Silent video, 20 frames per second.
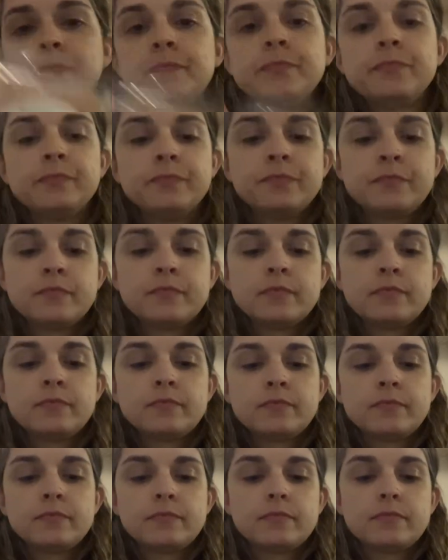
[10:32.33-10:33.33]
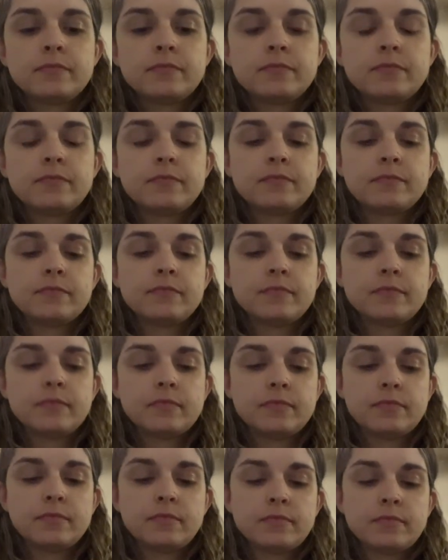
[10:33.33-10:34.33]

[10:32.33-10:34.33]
Nothing is said.